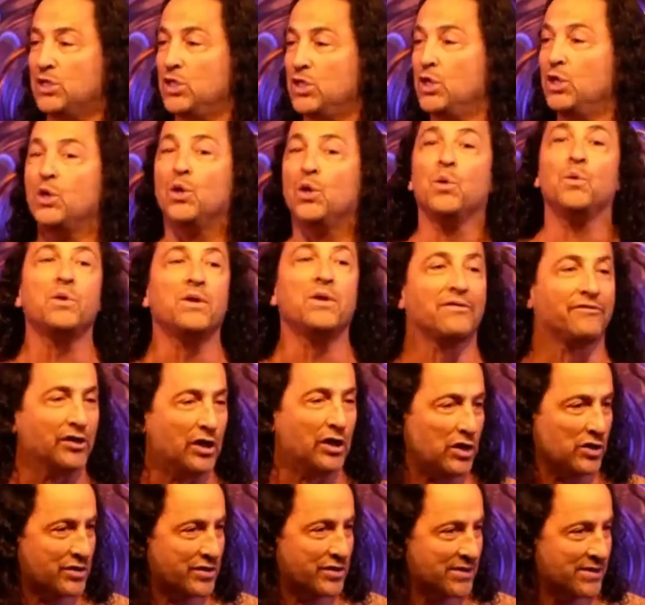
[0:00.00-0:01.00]

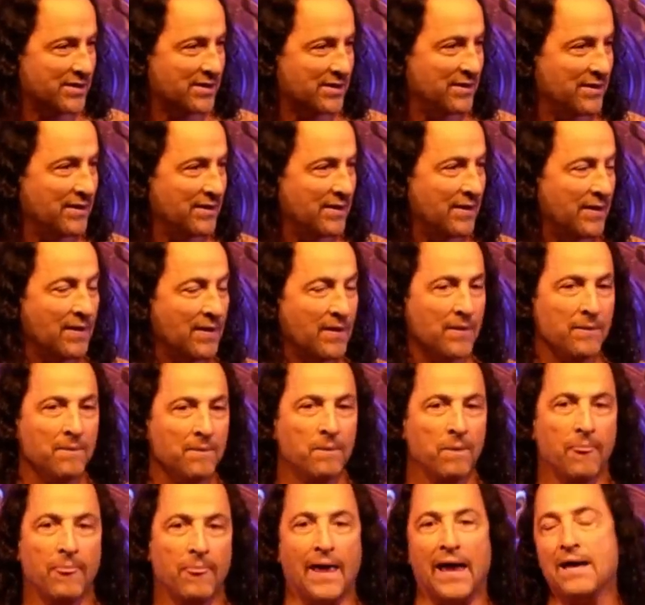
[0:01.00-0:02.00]
universe.
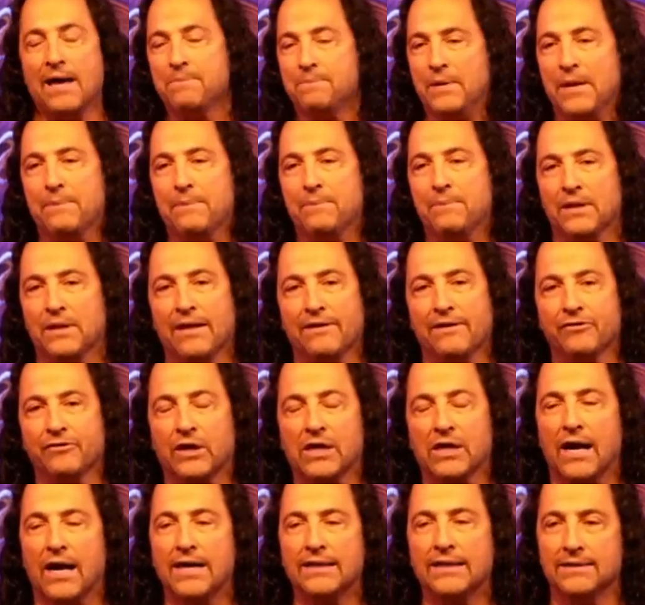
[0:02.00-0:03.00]
And people have
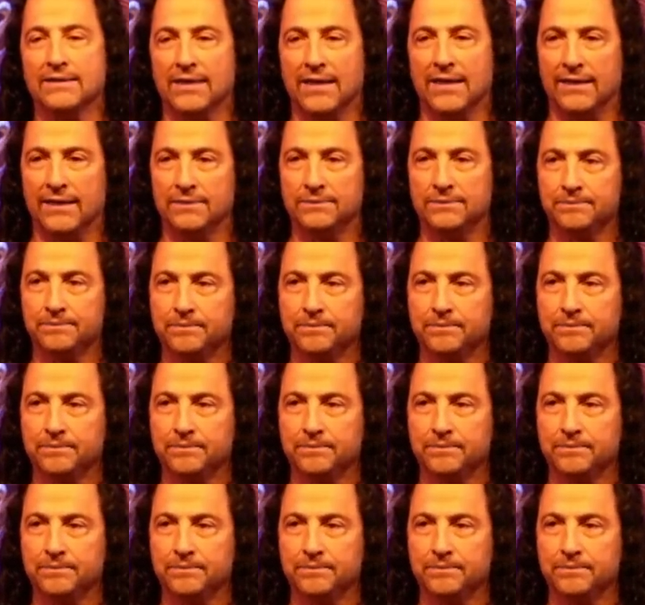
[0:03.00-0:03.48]
forgotten that.